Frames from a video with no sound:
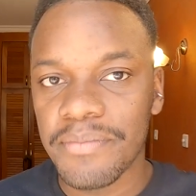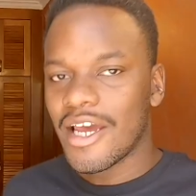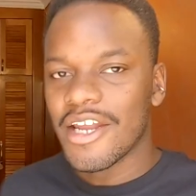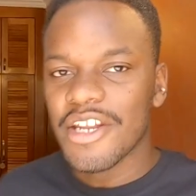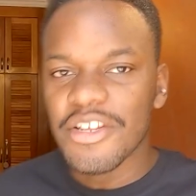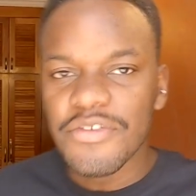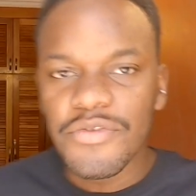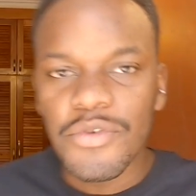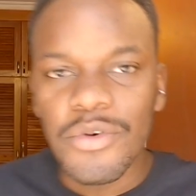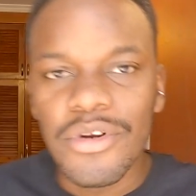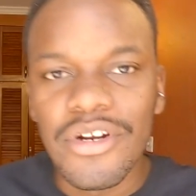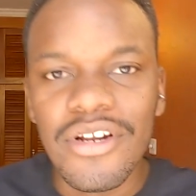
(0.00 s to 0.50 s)
And
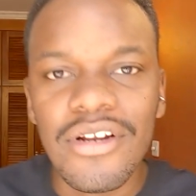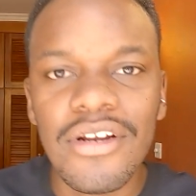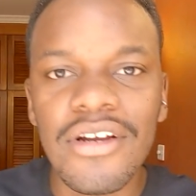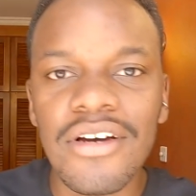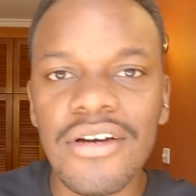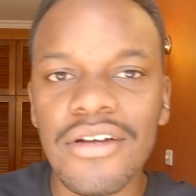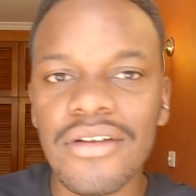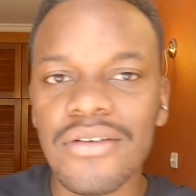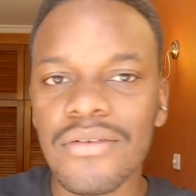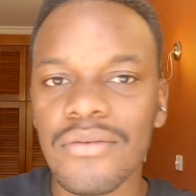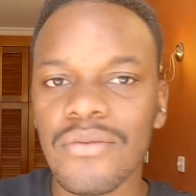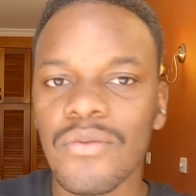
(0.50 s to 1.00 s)
if you want to
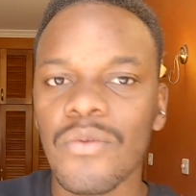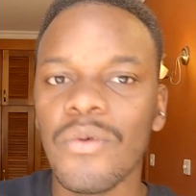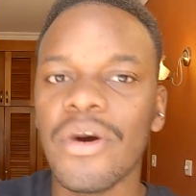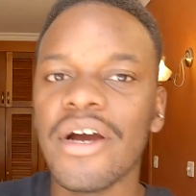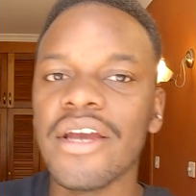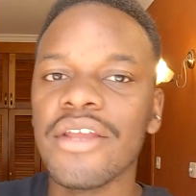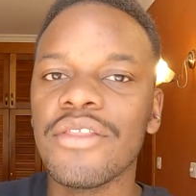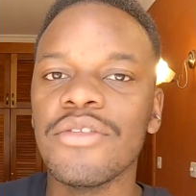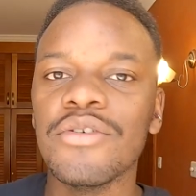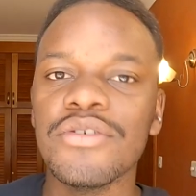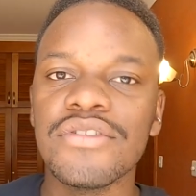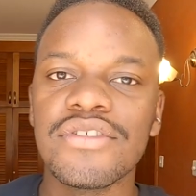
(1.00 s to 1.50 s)
learn
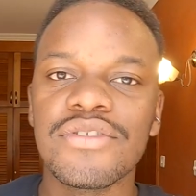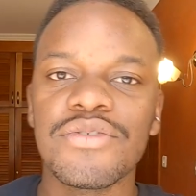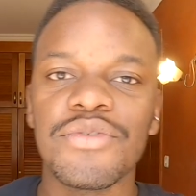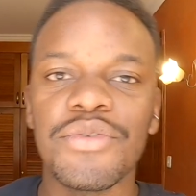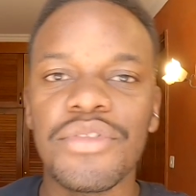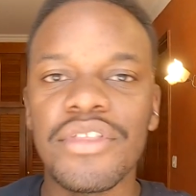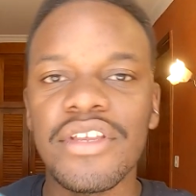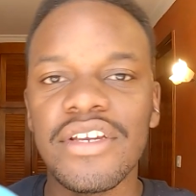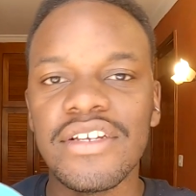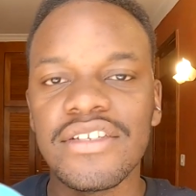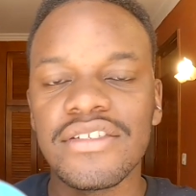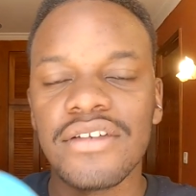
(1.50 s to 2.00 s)
why those two
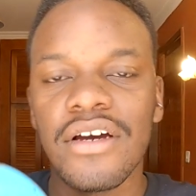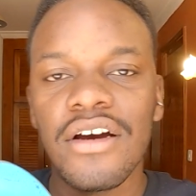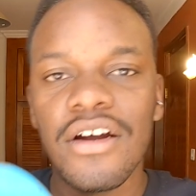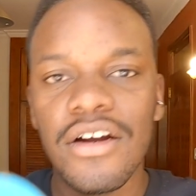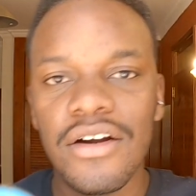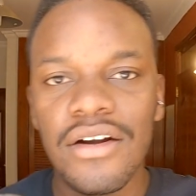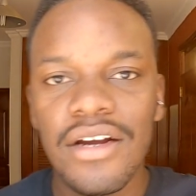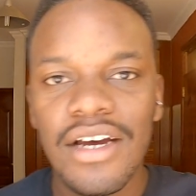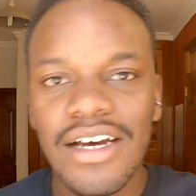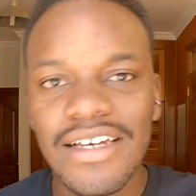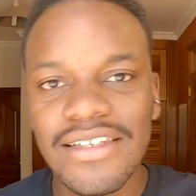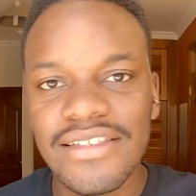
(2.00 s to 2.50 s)
things
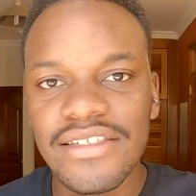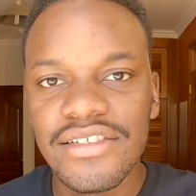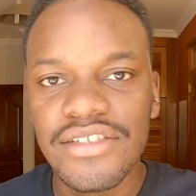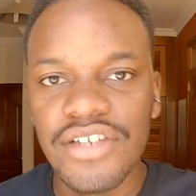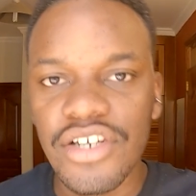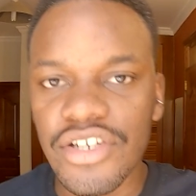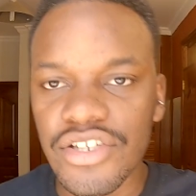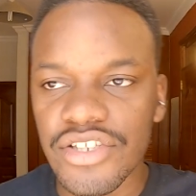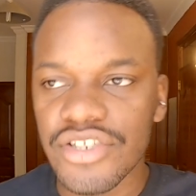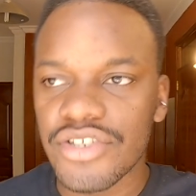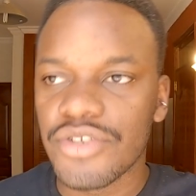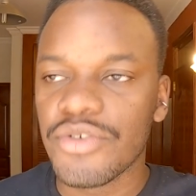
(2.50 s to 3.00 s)
are as
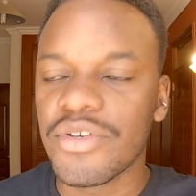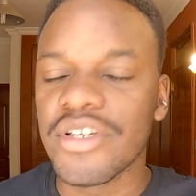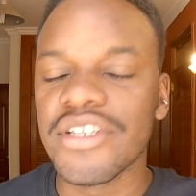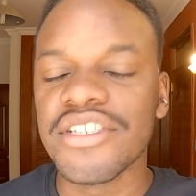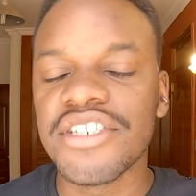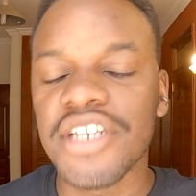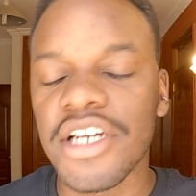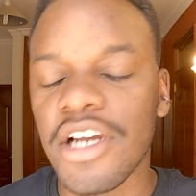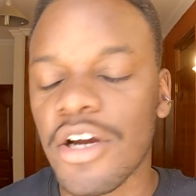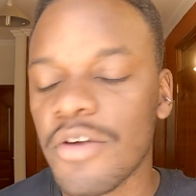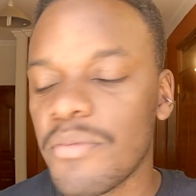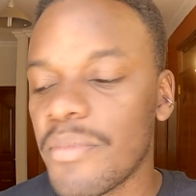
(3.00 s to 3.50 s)
such, you can
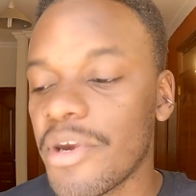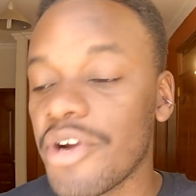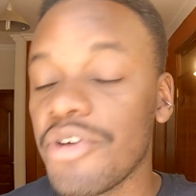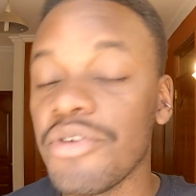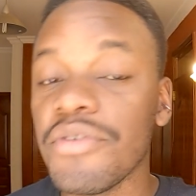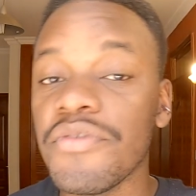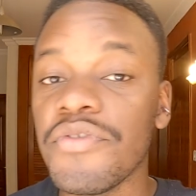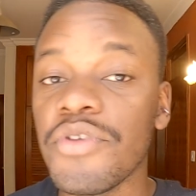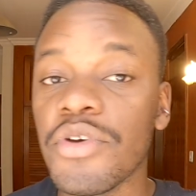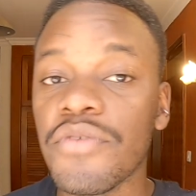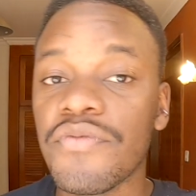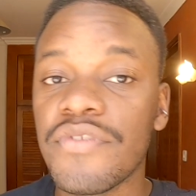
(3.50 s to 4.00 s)
check out my
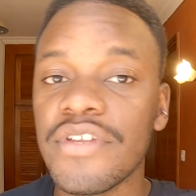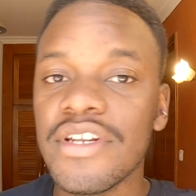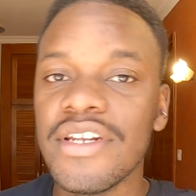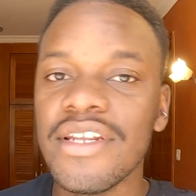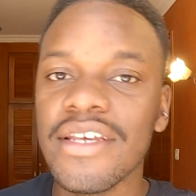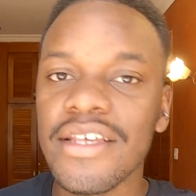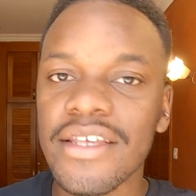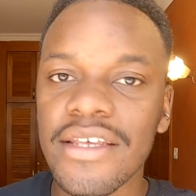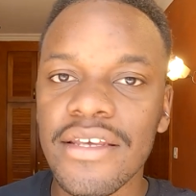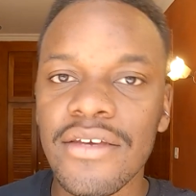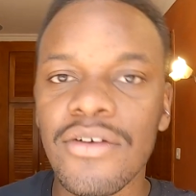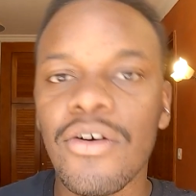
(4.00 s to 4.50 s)
review of the
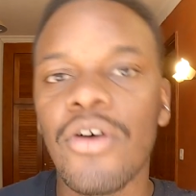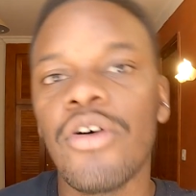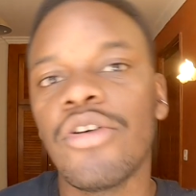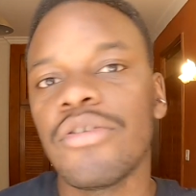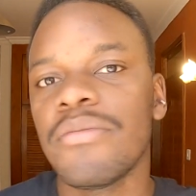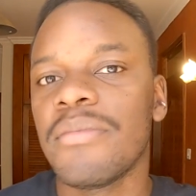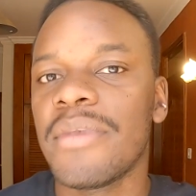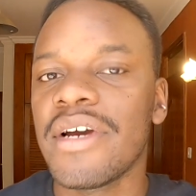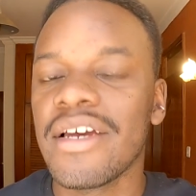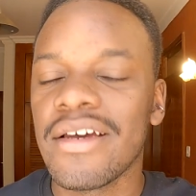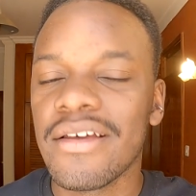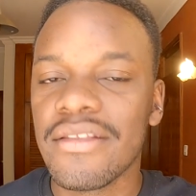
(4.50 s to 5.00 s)
dinghy on
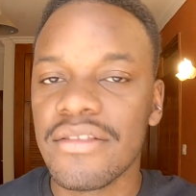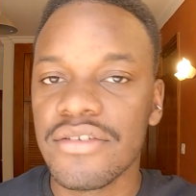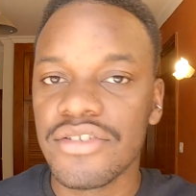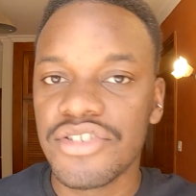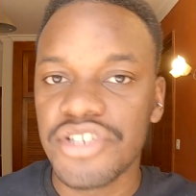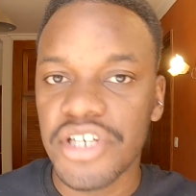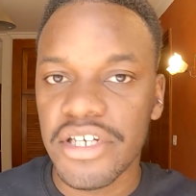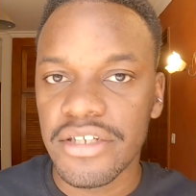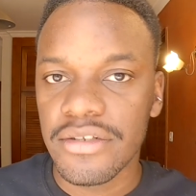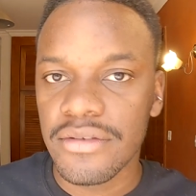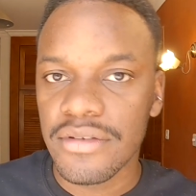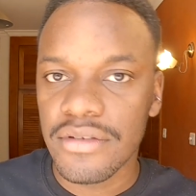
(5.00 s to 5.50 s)
my other
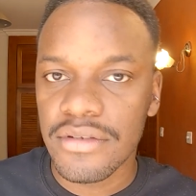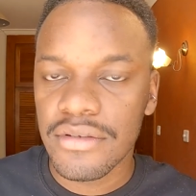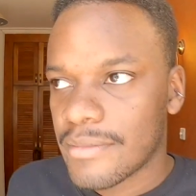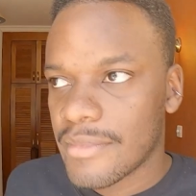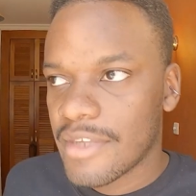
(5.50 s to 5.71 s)
channel.